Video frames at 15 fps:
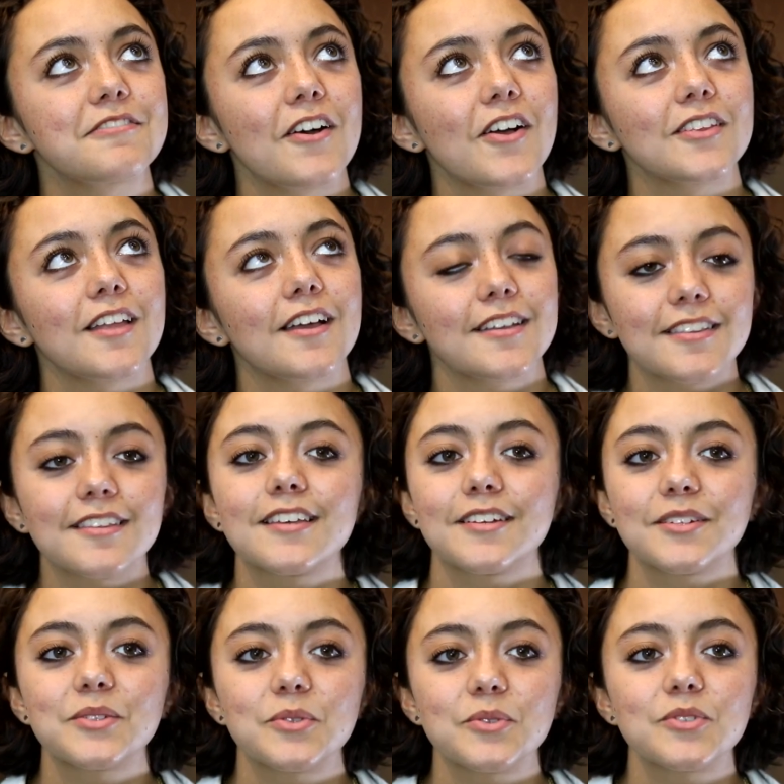felt like the
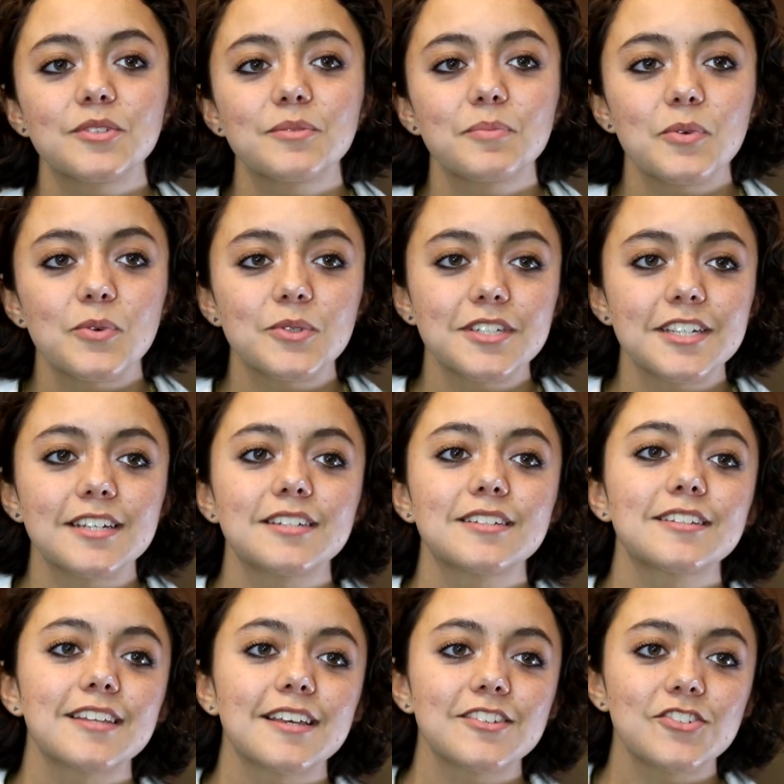Guildhall supported
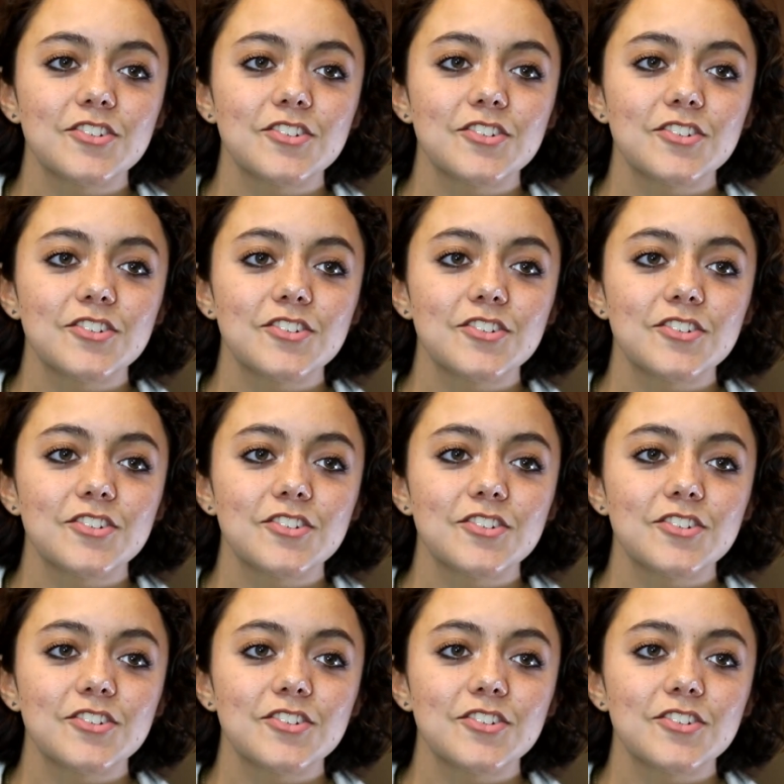their